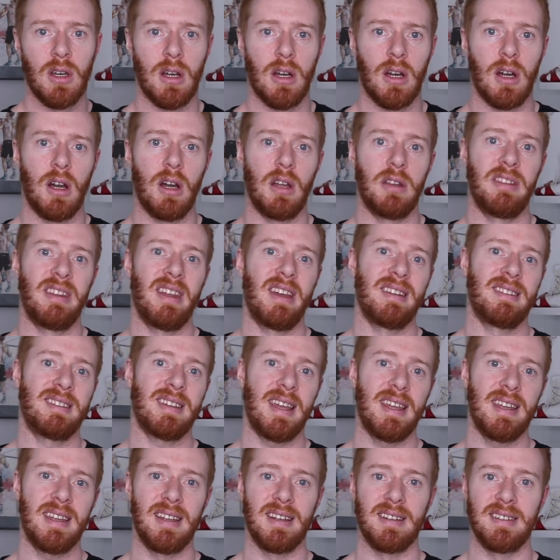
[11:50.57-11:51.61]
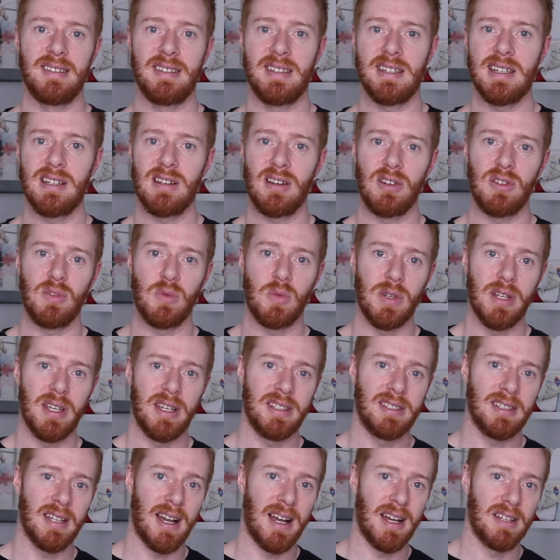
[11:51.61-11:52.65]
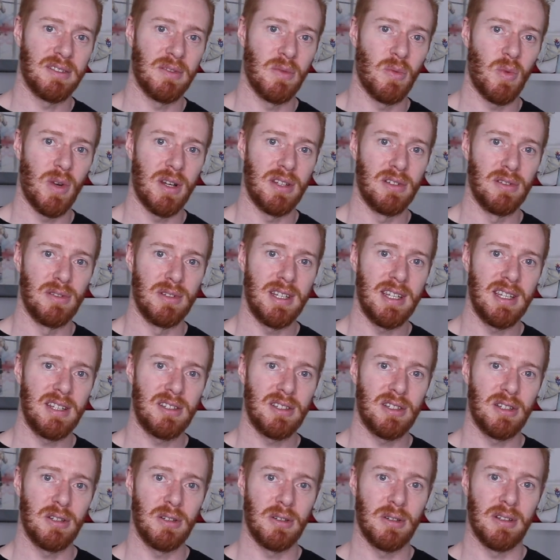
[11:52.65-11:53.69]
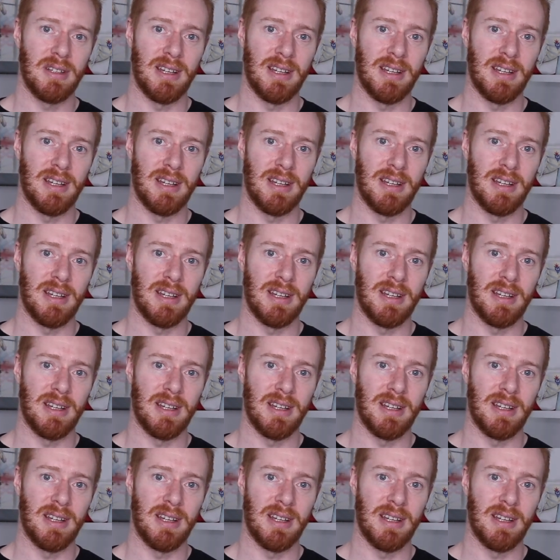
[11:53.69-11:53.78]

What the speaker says: and then taking deload weeks as and when you need to.